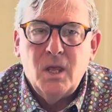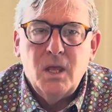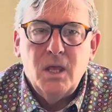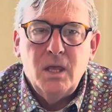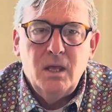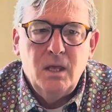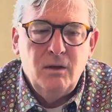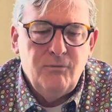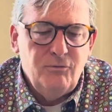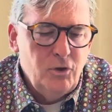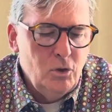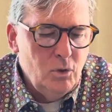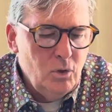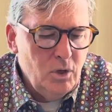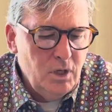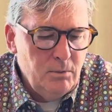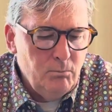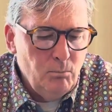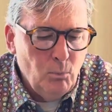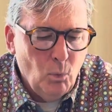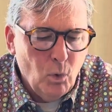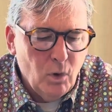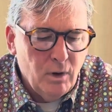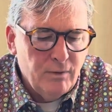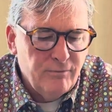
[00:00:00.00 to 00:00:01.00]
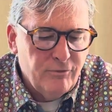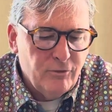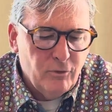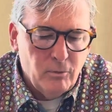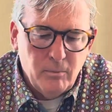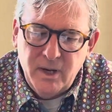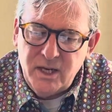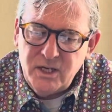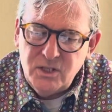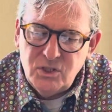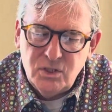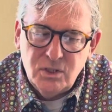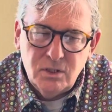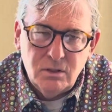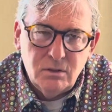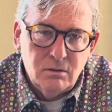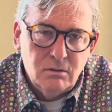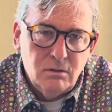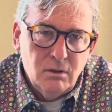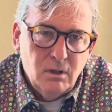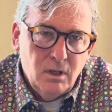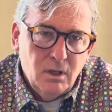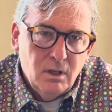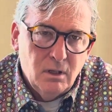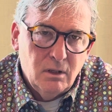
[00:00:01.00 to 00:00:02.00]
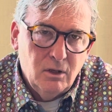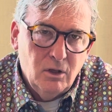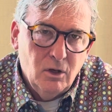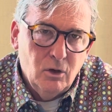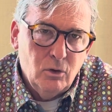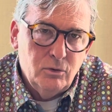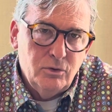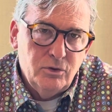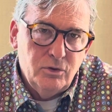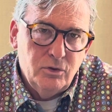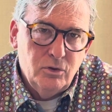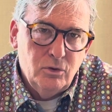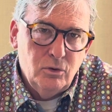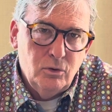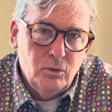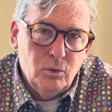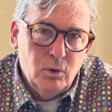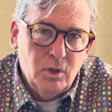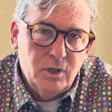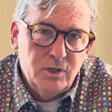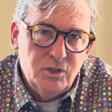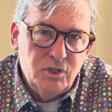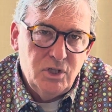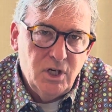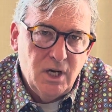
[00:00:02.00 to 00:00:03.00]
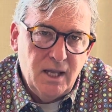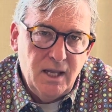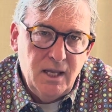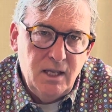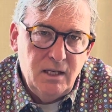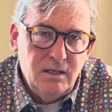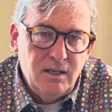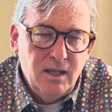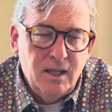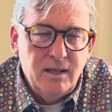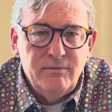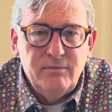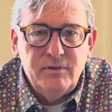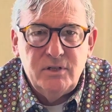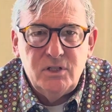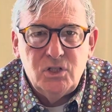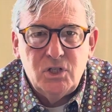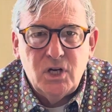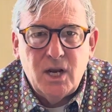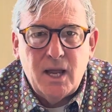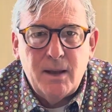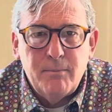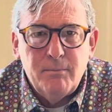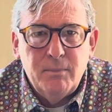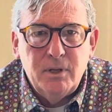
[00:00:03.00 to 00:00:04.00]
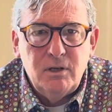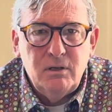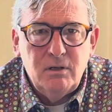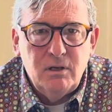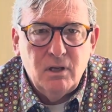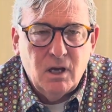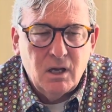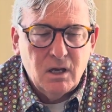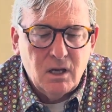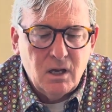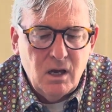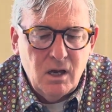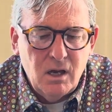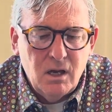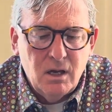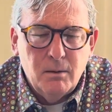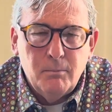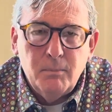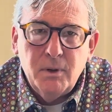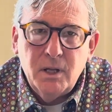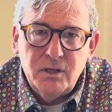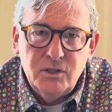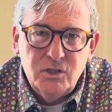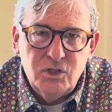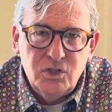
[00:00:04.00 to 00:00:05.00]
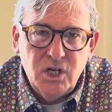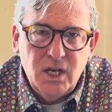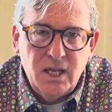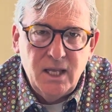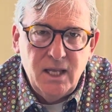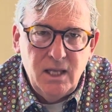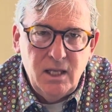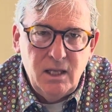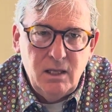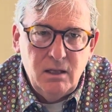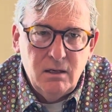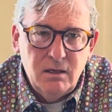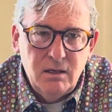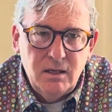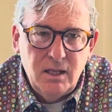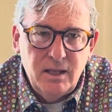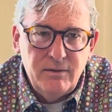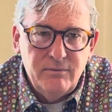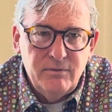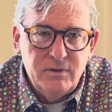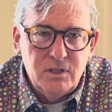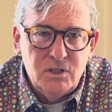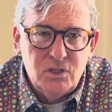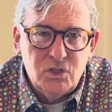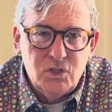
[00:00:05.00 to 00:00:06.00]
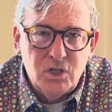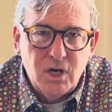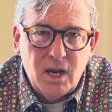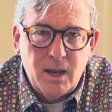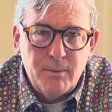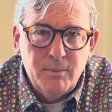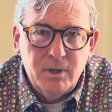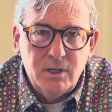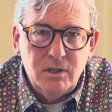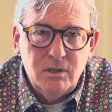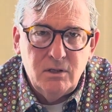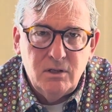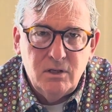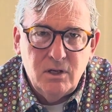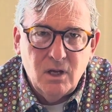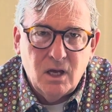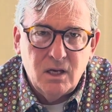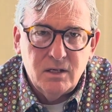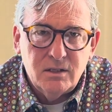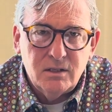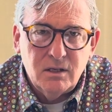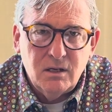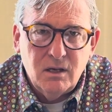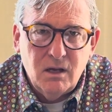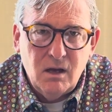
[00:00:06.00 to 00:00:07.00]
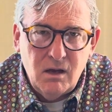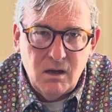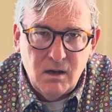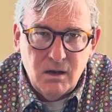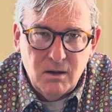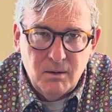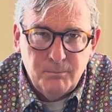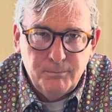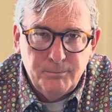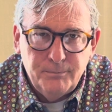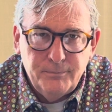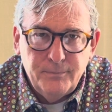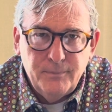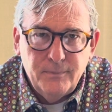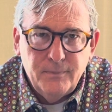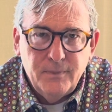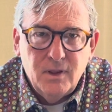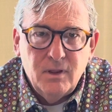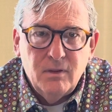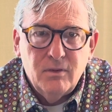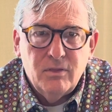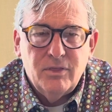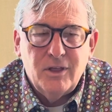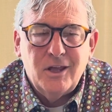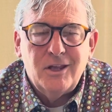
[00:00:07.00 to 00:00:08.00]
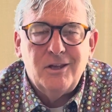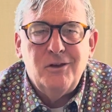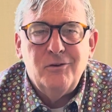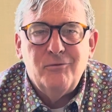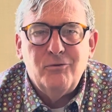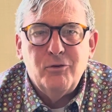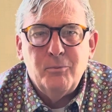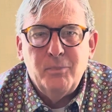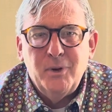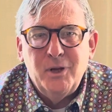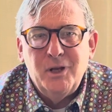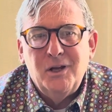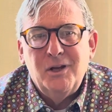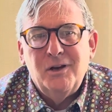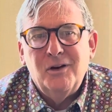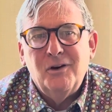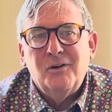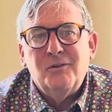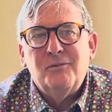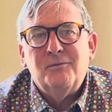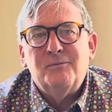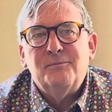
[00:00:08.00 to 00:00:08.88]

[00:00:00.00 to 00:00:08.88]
If you need more information, go to jdavidchapman.com, jdavidchapman.com. Thank you for being here.